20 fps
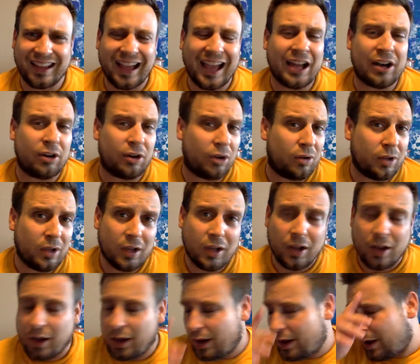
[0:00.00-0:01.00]
I don't know.
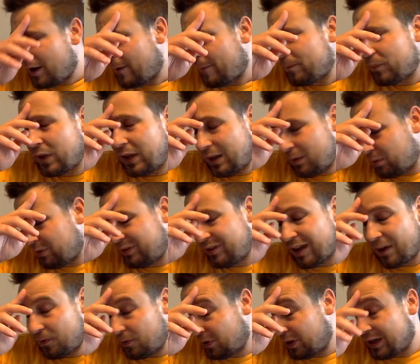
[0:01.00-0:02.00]
He was
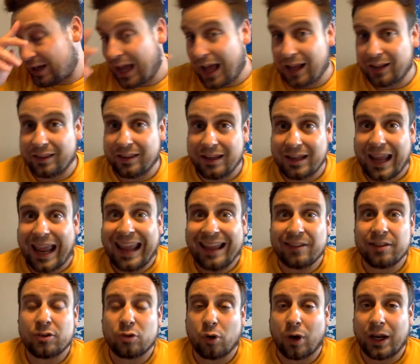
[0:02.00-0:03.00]
definitely not the
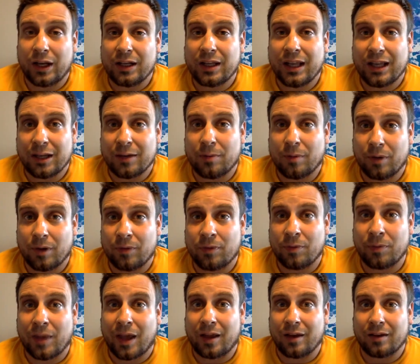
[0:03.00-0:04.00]
8th grade kid
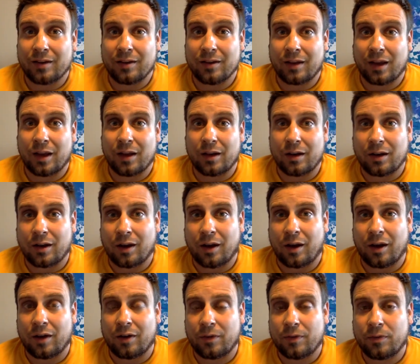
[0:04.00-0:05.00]
from that
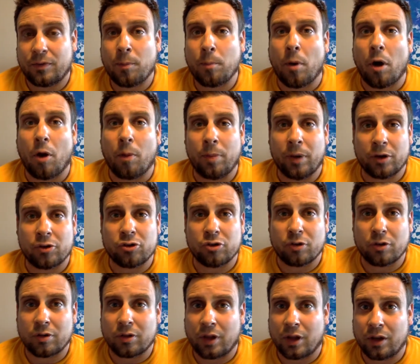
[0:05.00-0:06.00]
football
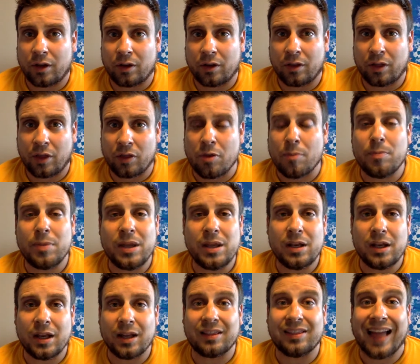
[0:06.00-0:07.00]
picture that the
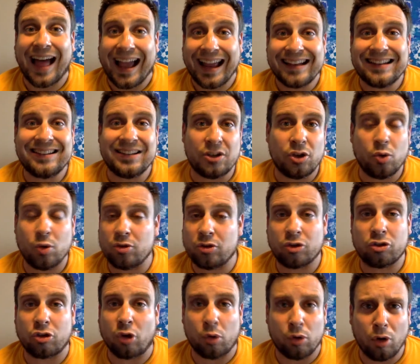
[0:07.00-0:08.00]
media lied to you and
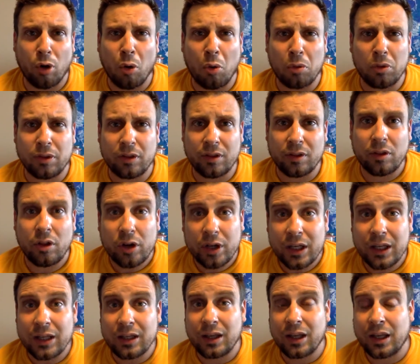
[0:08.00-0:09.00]
just showed you, oh, look,
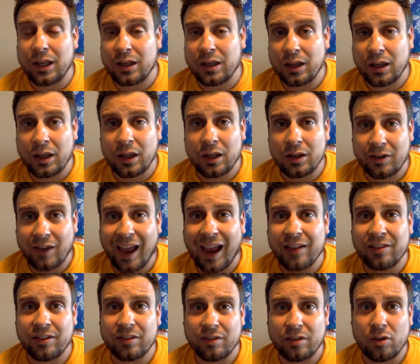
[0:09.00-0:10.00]
he
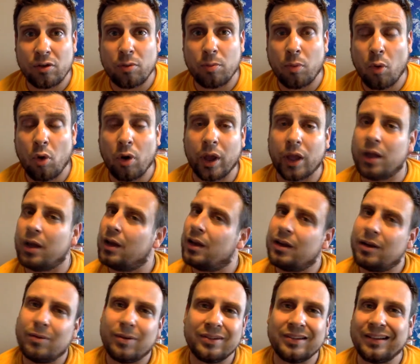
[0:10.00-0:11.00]
attacked this little boy.
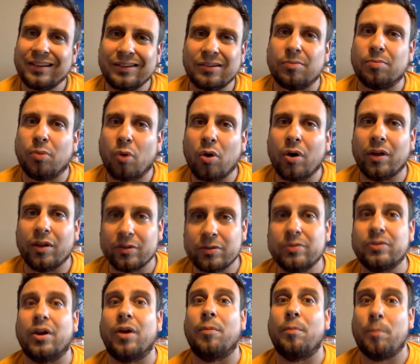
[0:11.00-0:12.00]
It wasn't a little boy. This
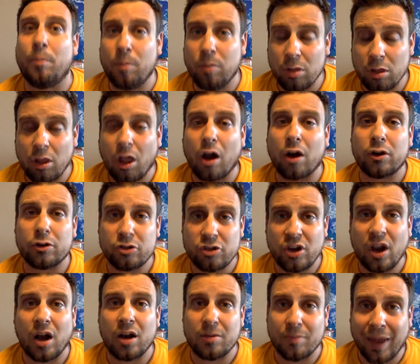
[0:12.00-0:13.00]
was a large
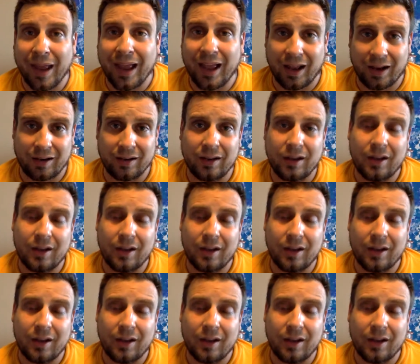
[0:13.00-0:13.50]
young man.